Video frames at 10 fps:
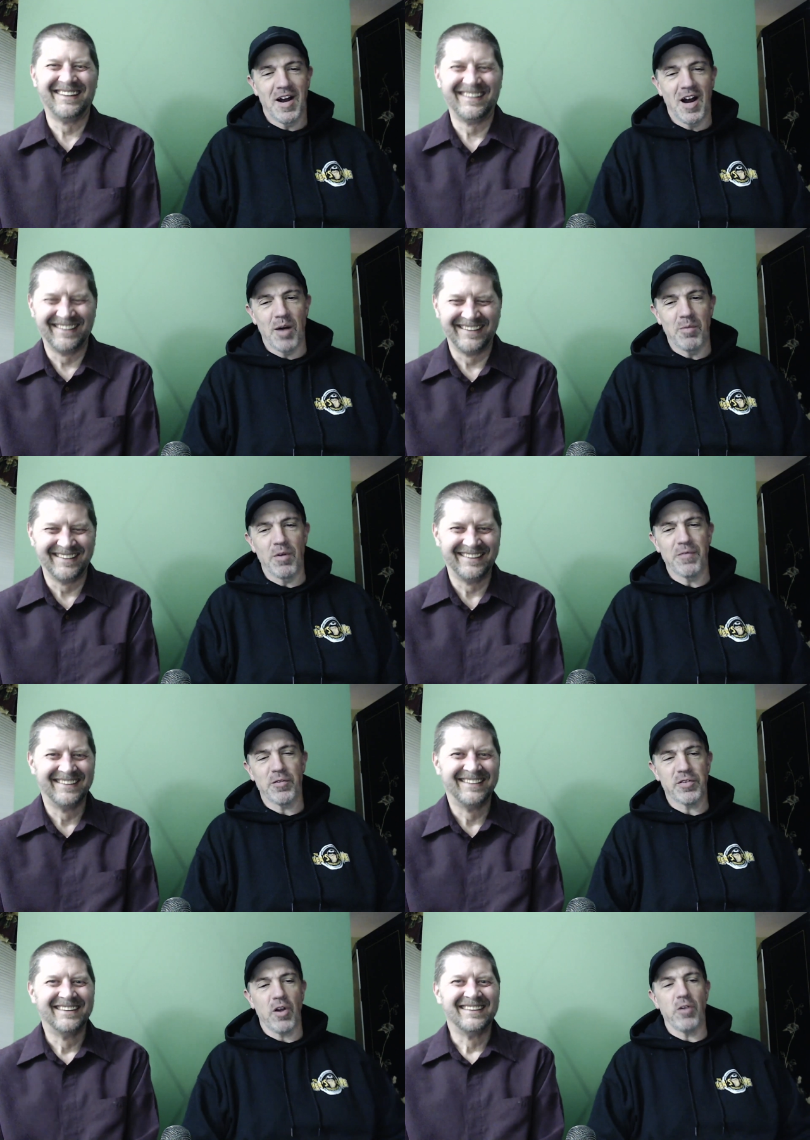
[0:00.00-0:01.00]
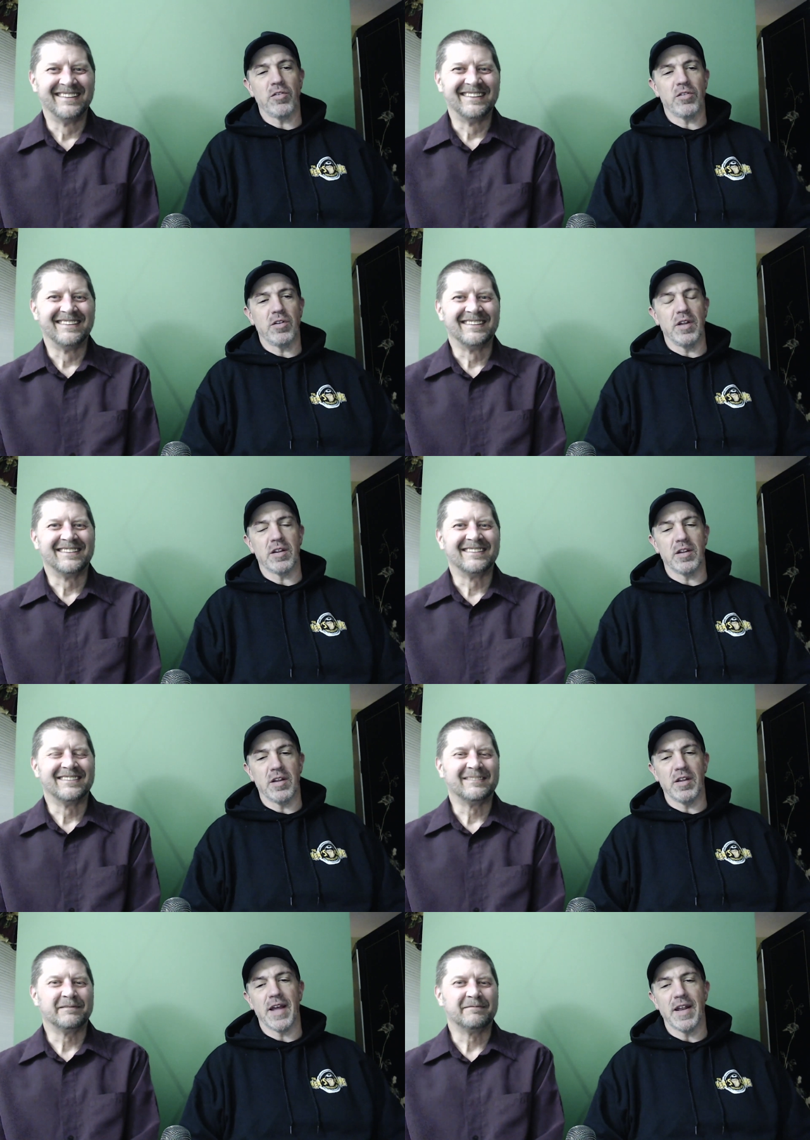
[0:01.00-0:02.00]
Speaker 1: Um, well, for starters, like
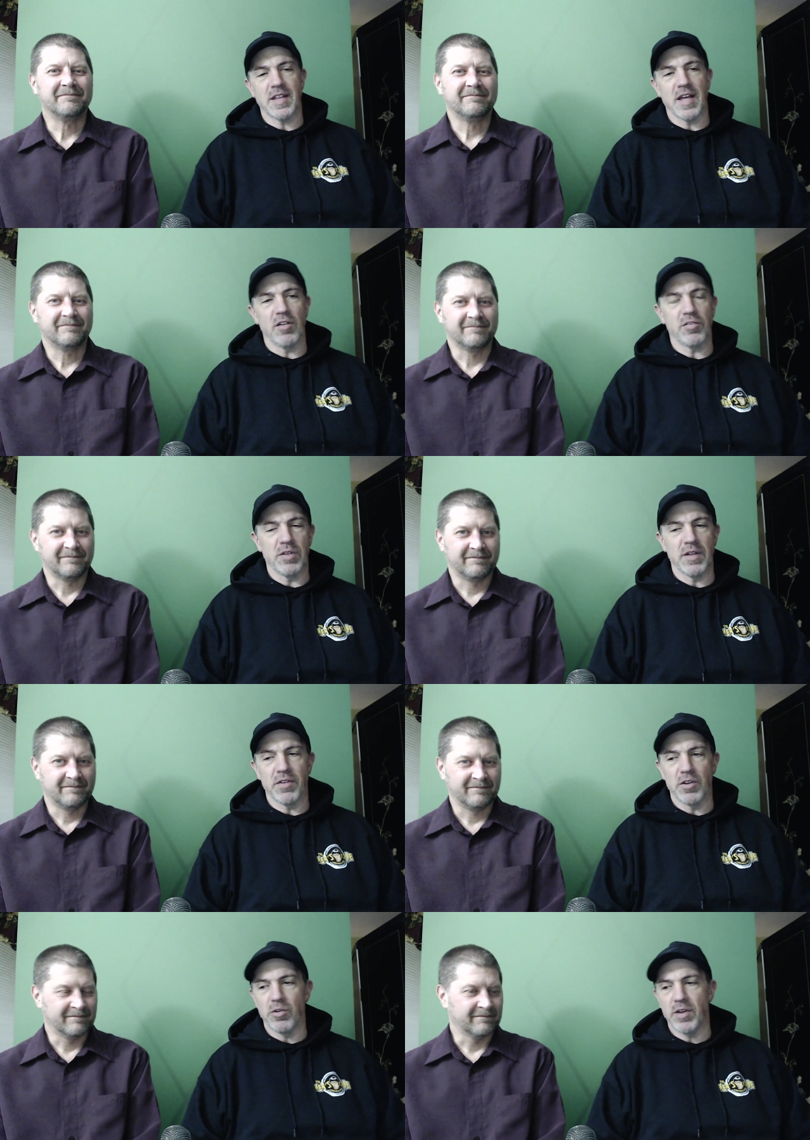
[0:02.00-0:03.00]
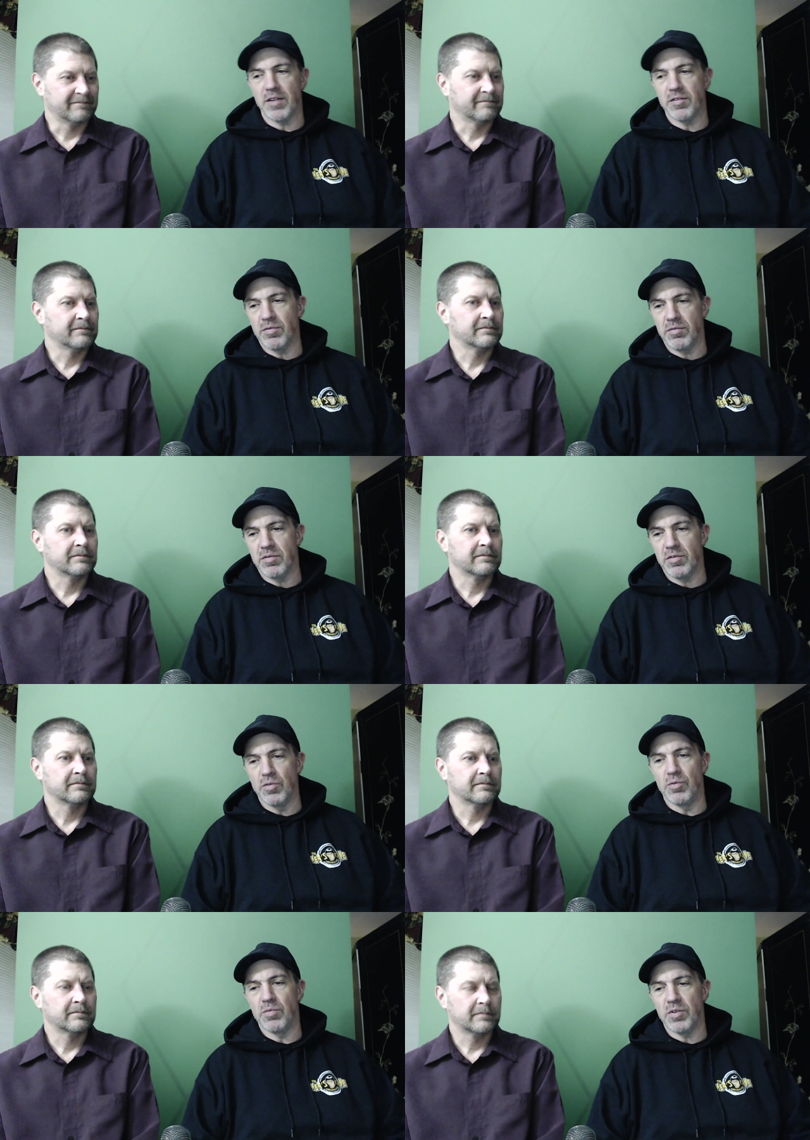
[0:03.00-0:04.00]
like anything else, you live and learn as you
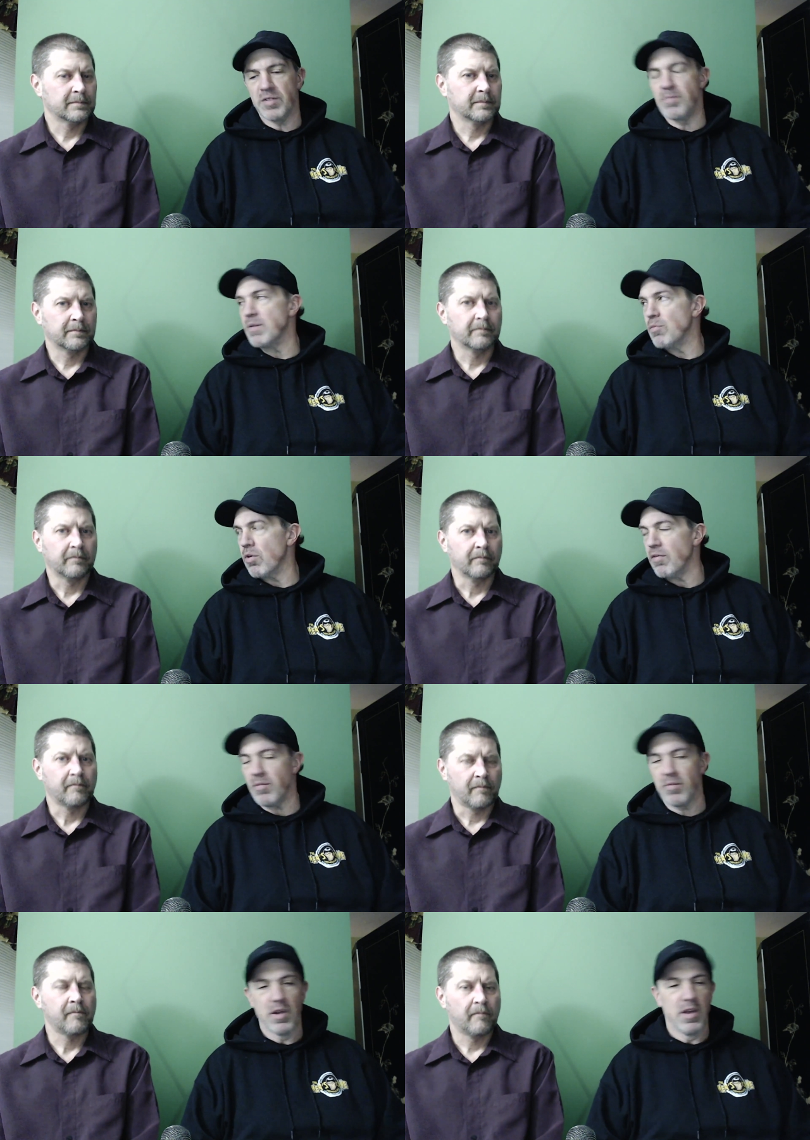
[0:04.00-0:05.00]
do. You submit more of them.